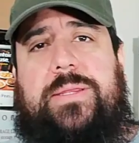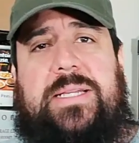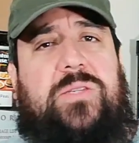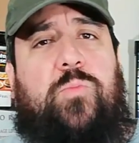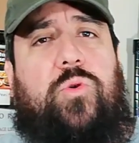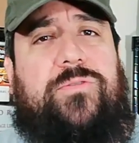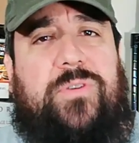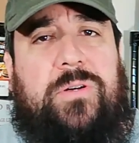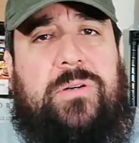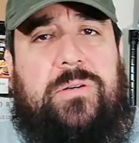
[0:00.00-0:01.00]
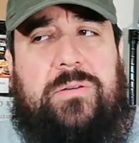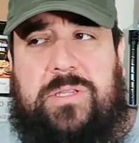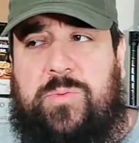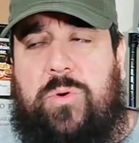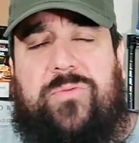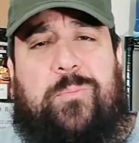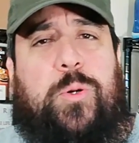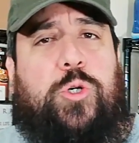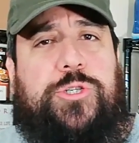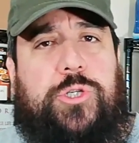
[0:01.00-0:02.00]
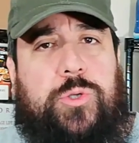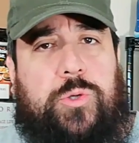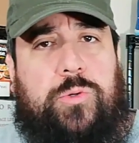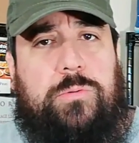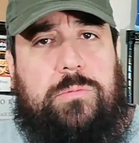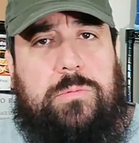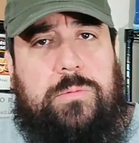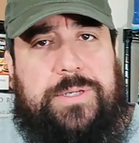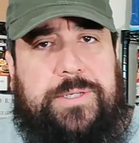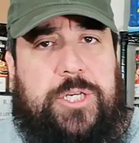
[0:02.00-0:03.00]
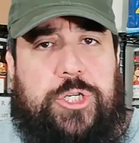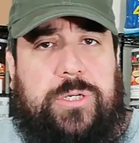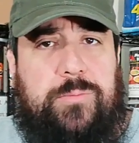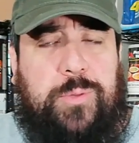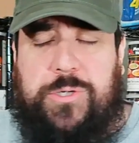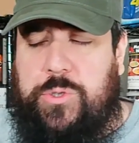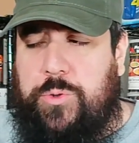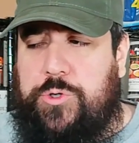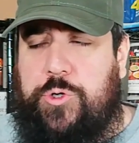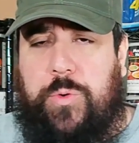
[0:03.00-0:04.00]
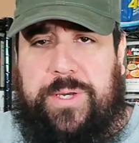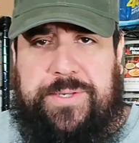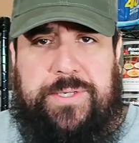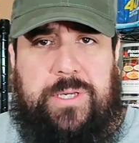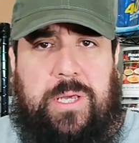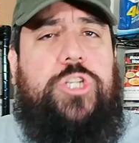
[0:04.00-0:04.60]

That's more of a personal decision, personal choice.